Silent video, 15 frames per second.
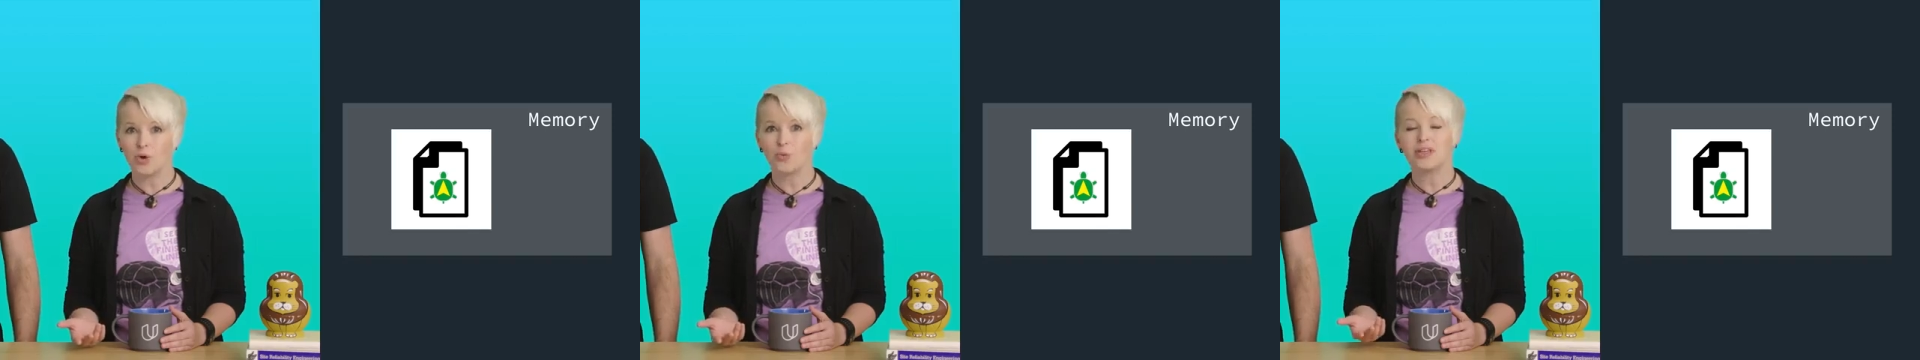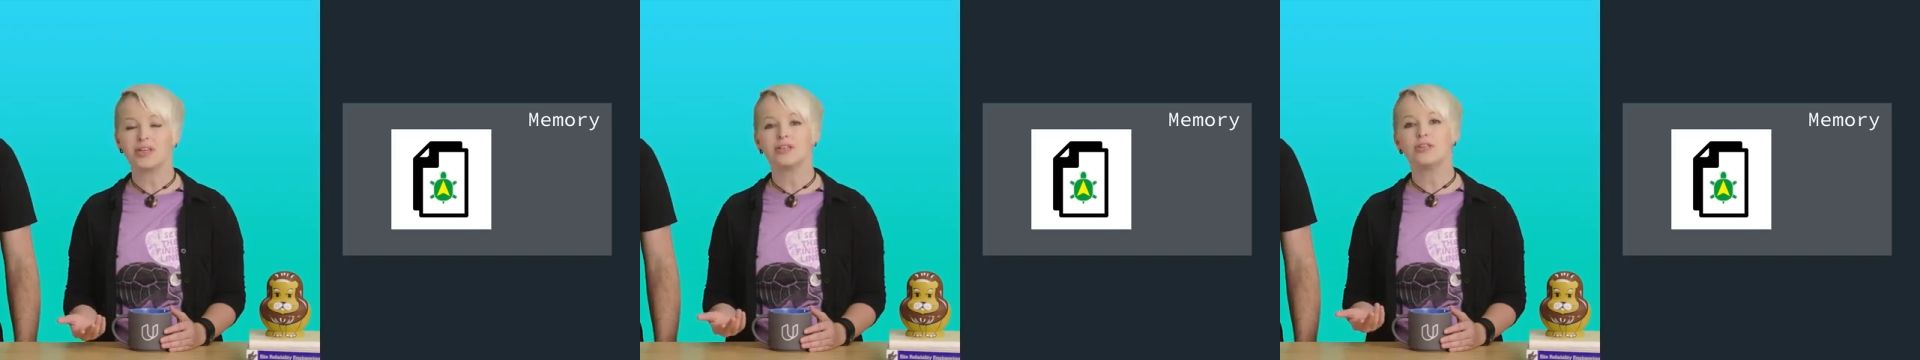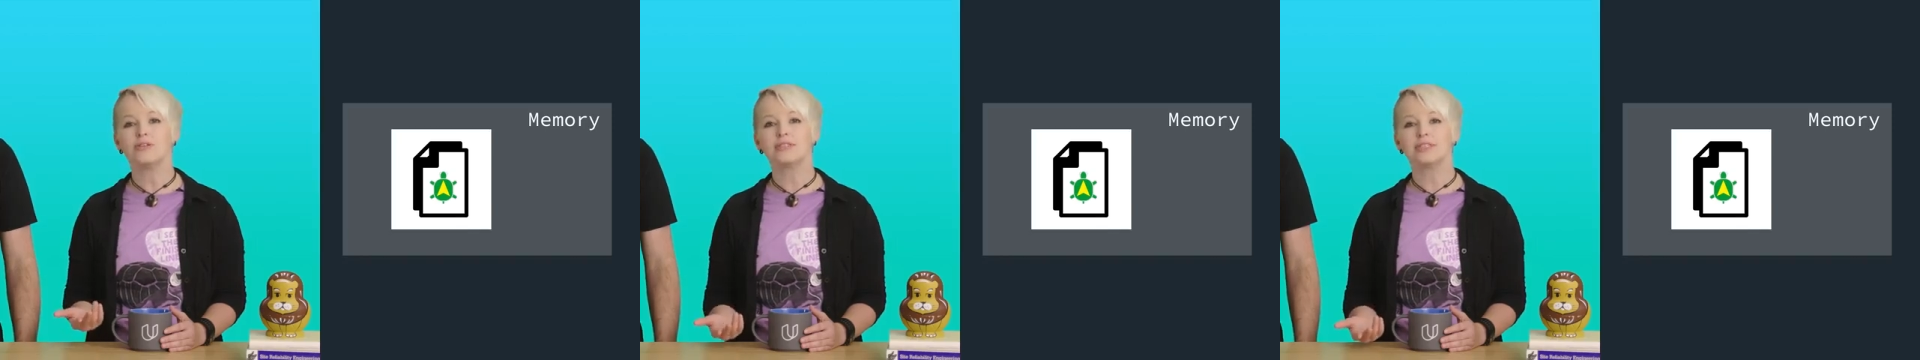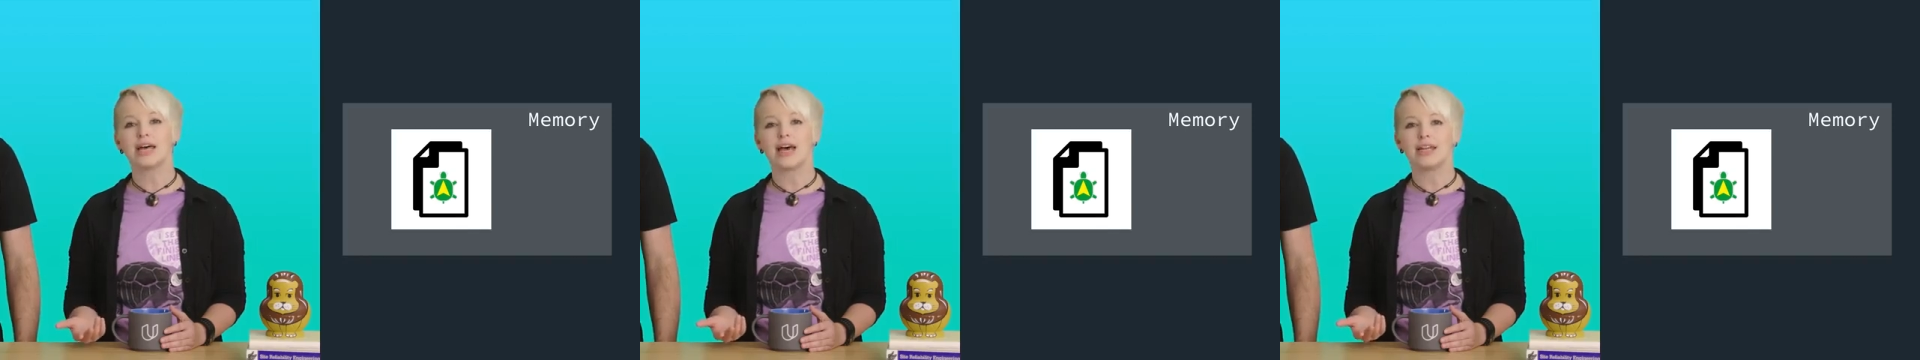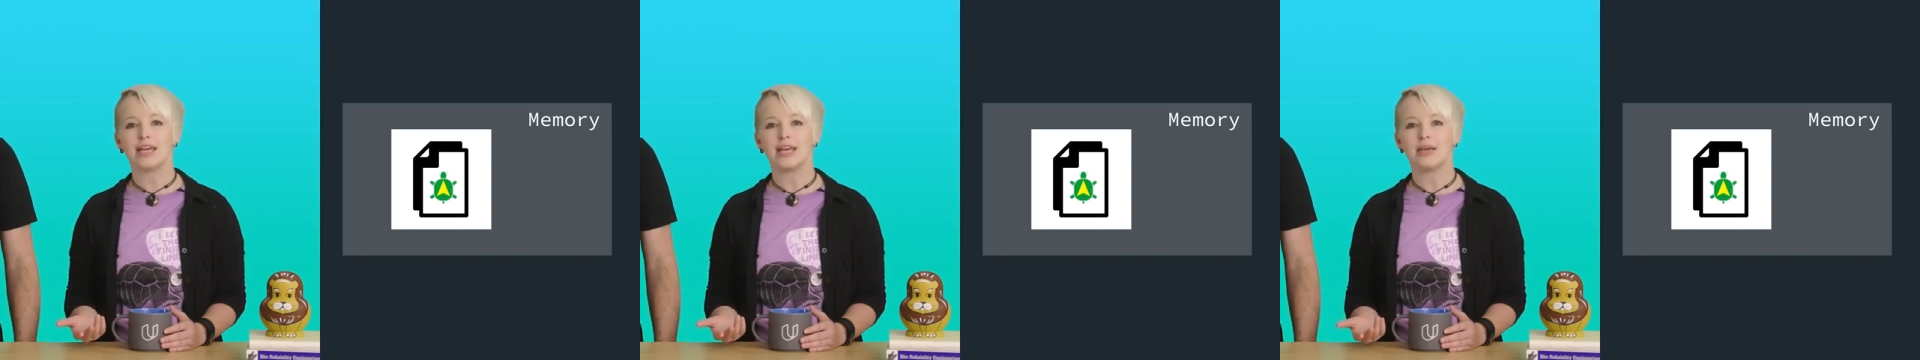we can use
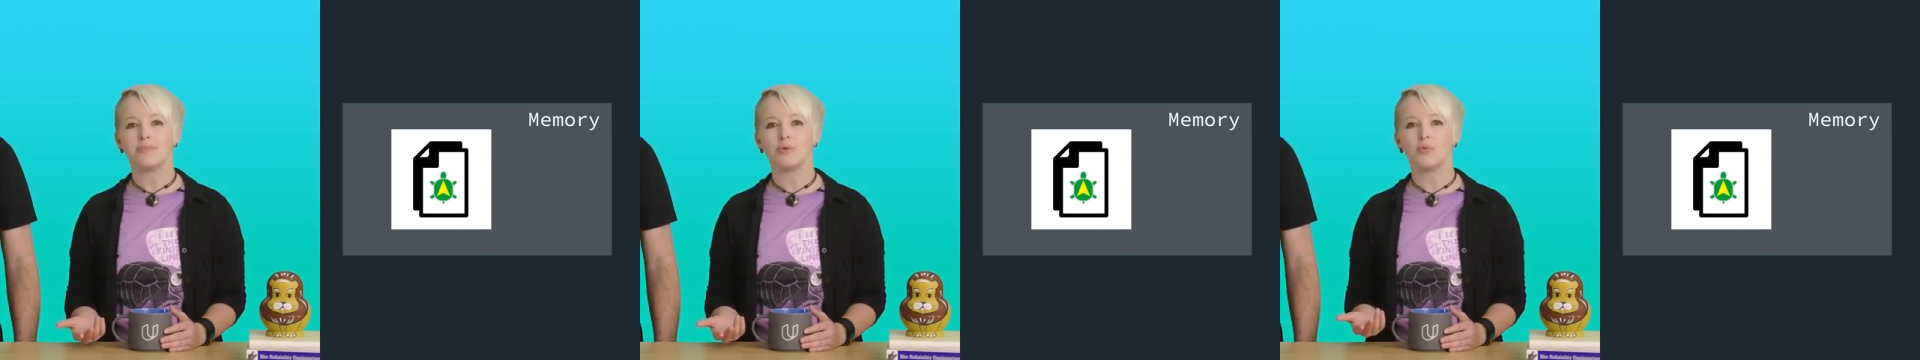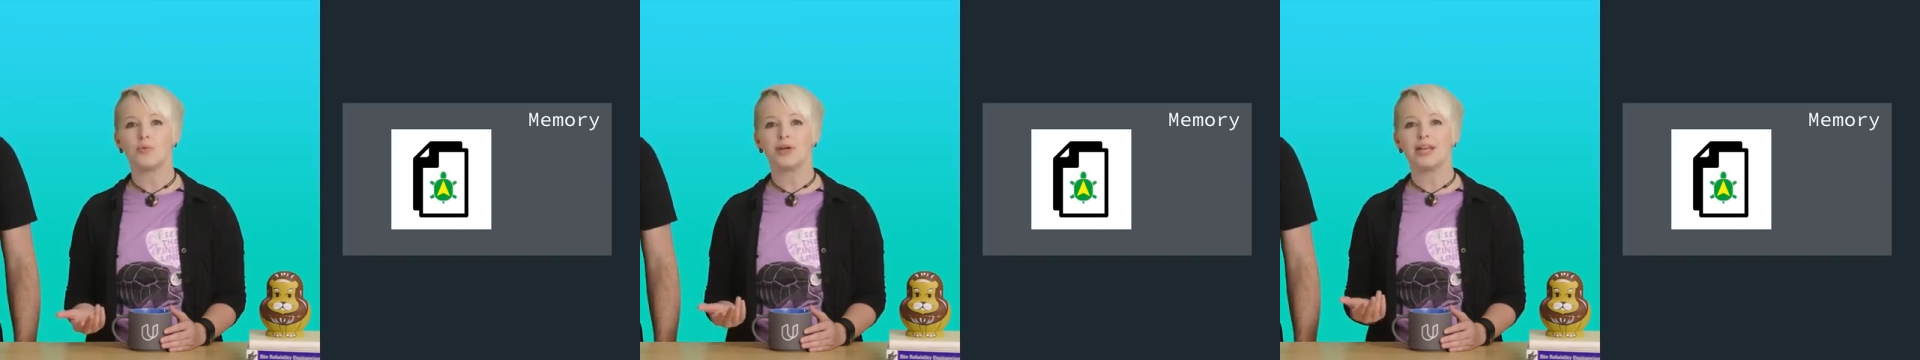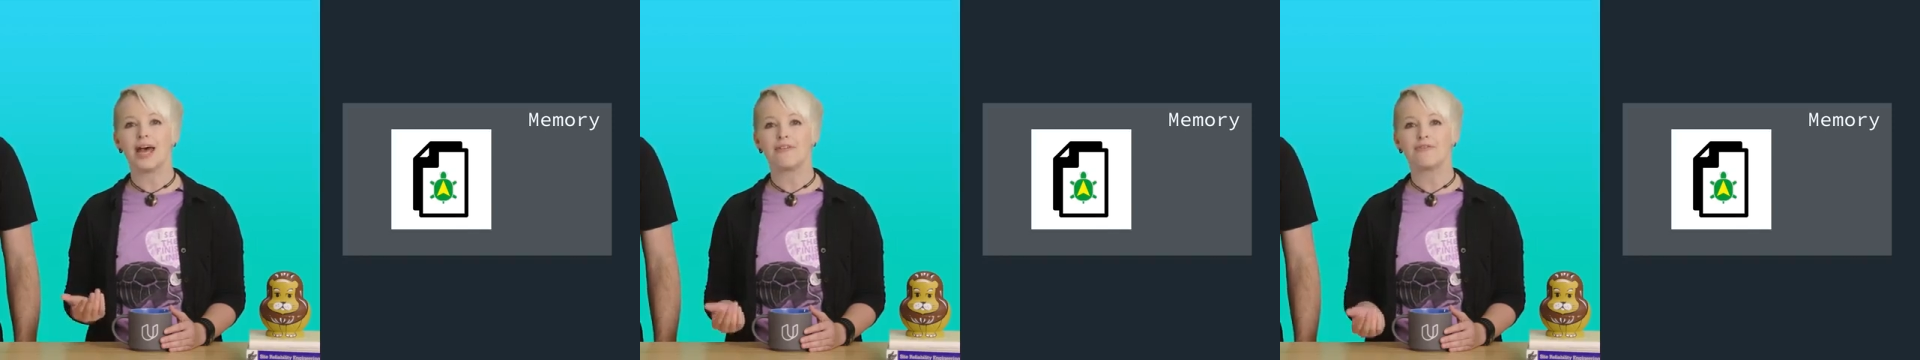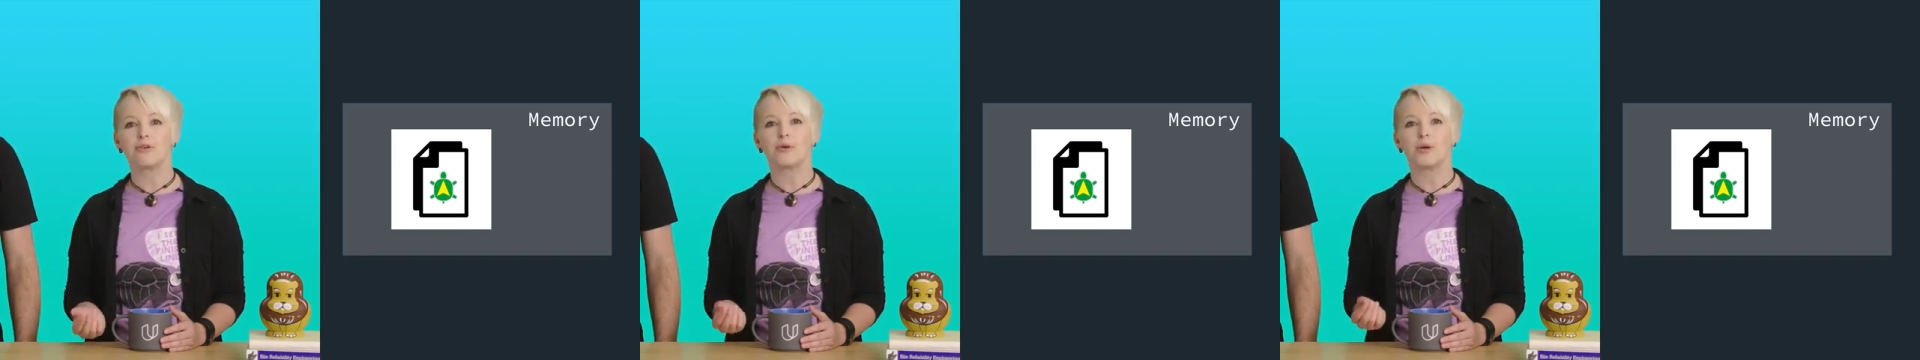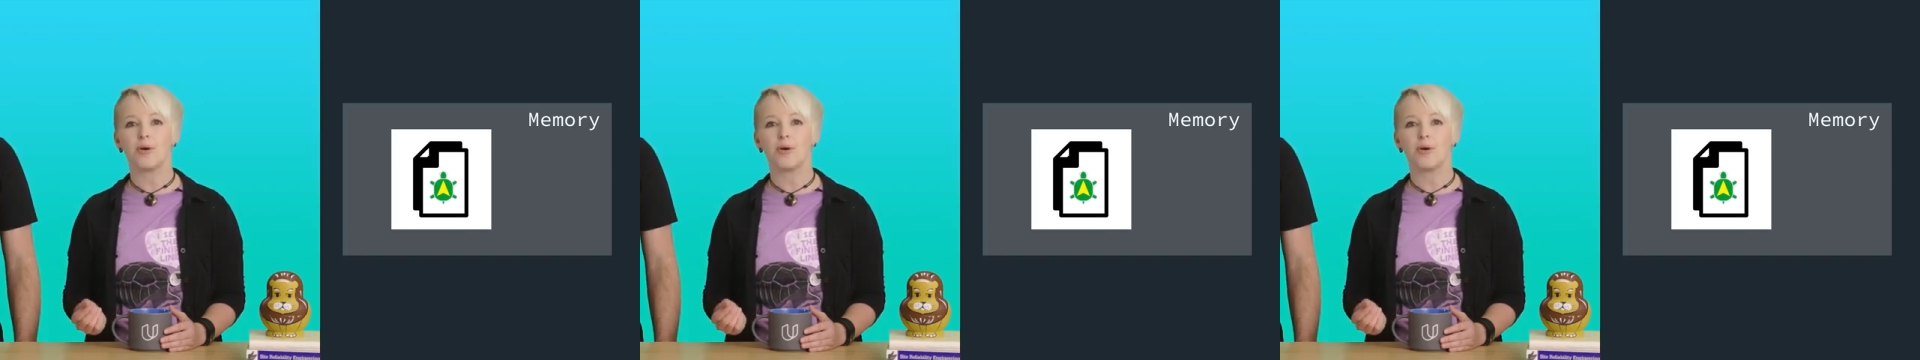that name whenever